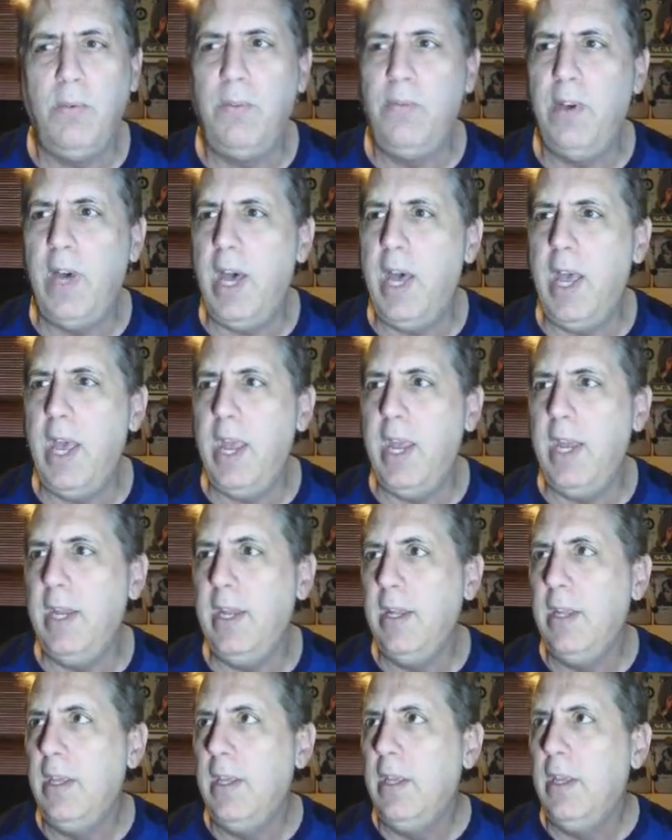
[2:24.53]
fine
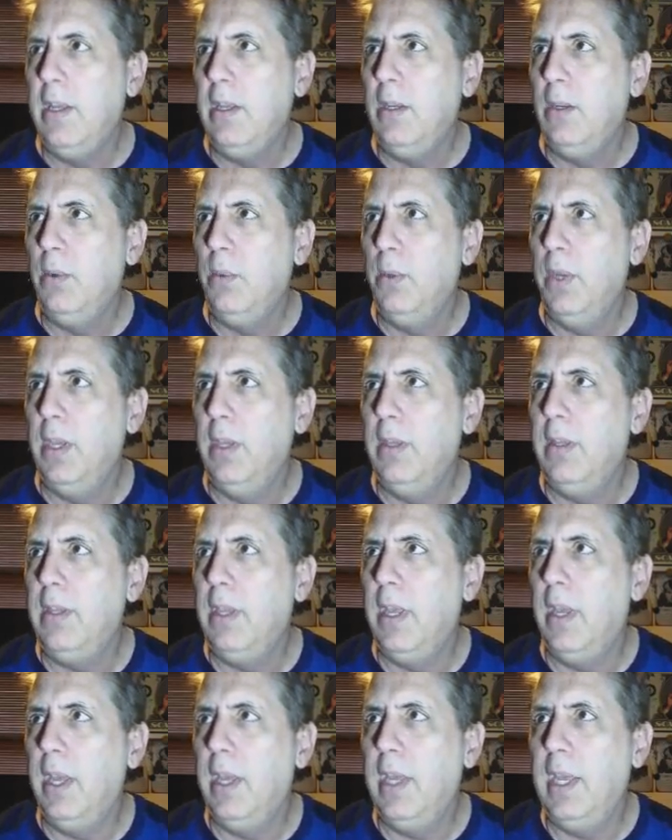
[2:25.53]
with
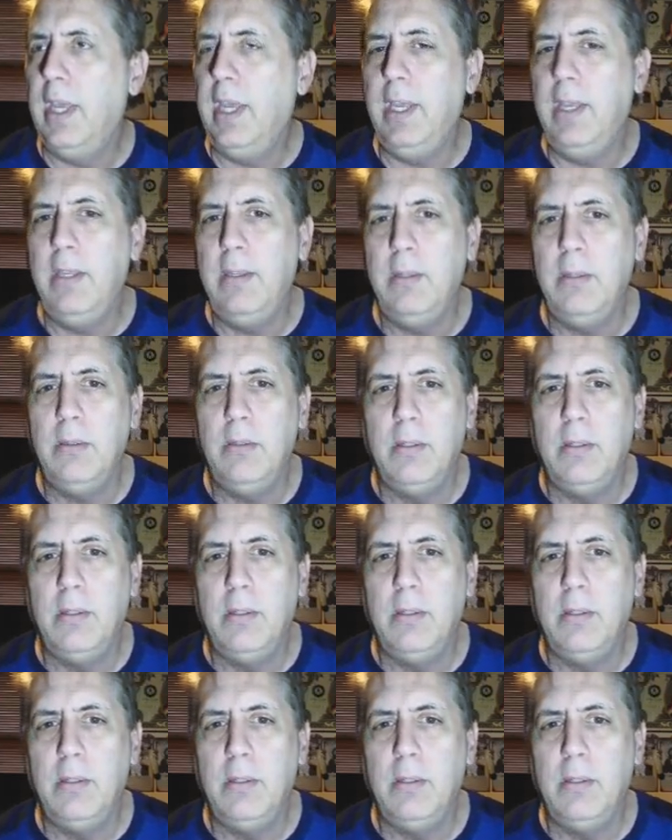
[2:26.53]
hay